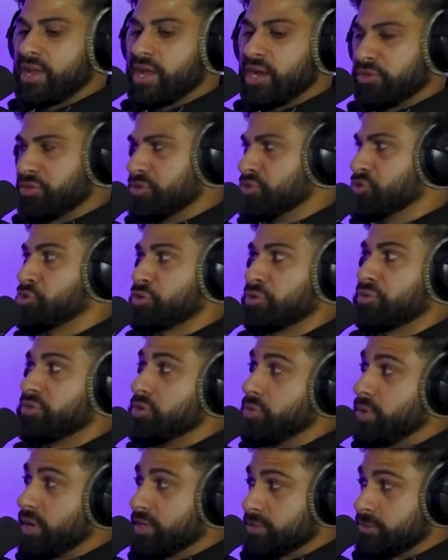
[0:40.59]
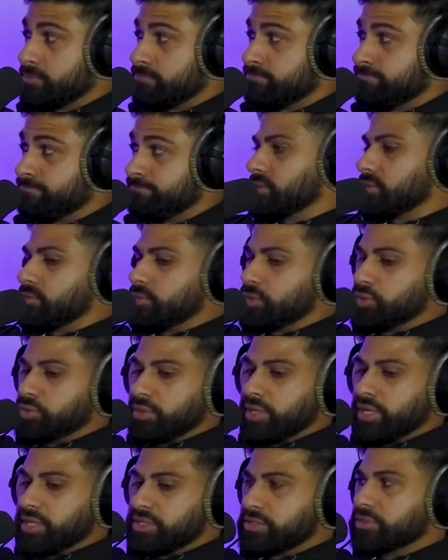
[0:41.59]
health insurer in the US, which we'll
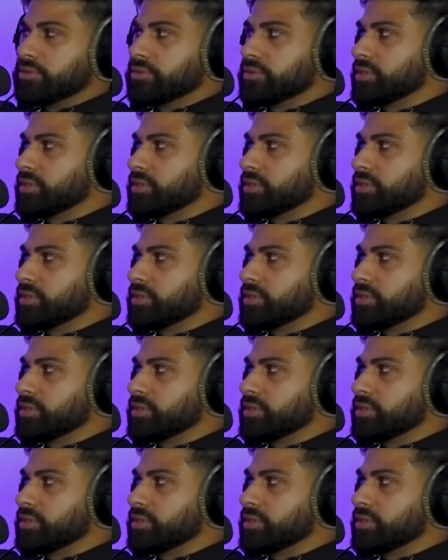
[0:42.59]
get to.